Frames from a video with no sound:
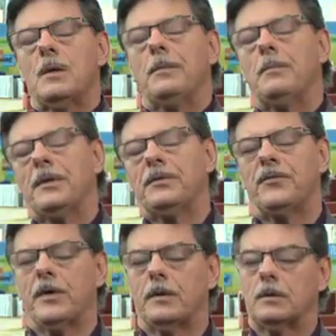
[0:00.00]
Tell me about the
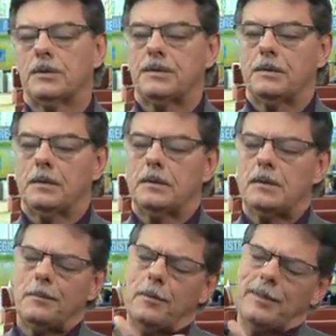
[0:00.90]
verticals.
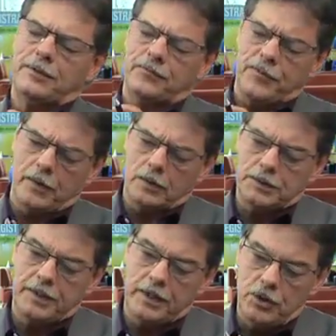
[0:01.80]
Tell me about the
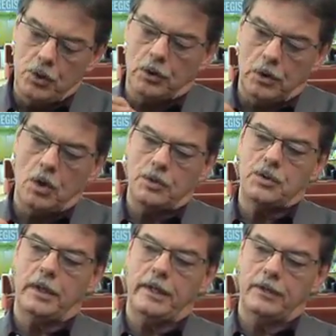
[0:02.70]
verticals that you're
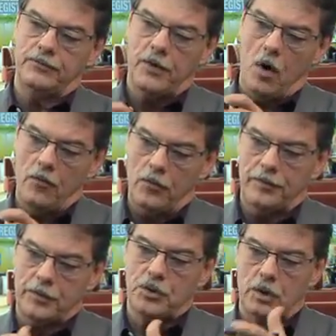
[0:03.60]
largely involved
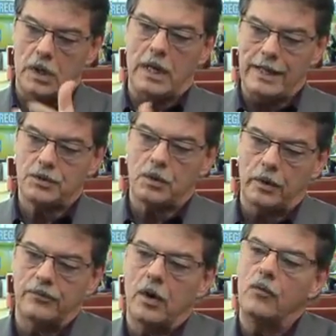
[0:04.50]
with, that your clients
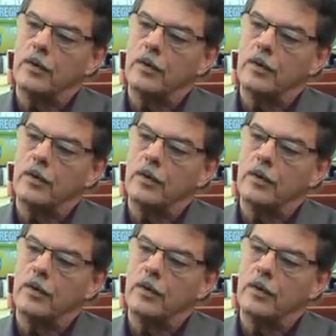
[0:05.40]
are involved